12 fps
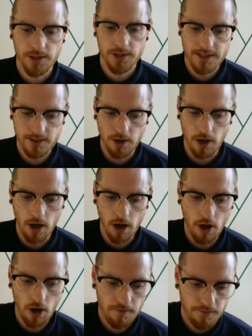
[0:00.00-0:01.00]
So this is our
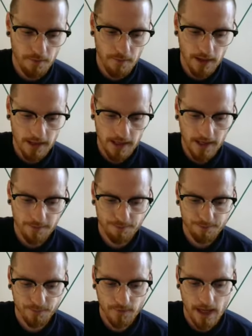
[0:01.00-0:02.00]
unfamiliar
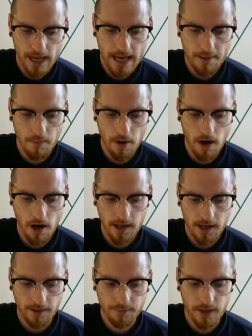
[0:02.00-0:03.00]
8
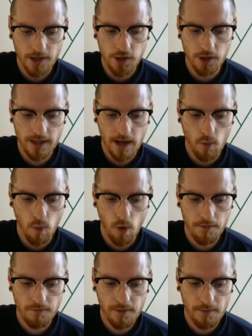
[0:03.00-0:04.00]
marker, and you'll get
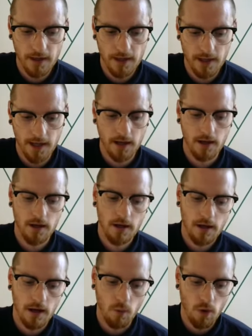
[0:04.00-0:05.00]
1 familiar
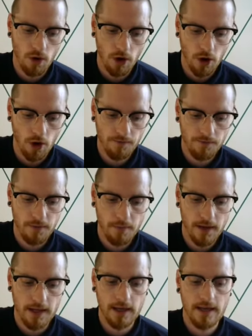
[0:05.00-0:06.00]
and 1
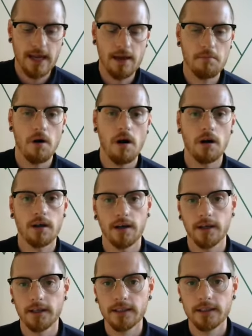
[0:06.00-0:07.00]
unfamiliar 8
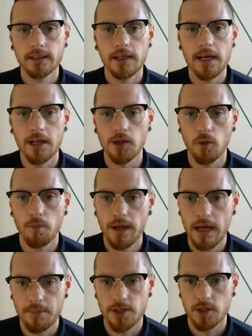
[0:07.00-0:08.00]
marker in your
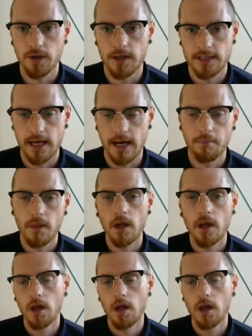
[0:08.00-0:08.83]
paper 2 exam.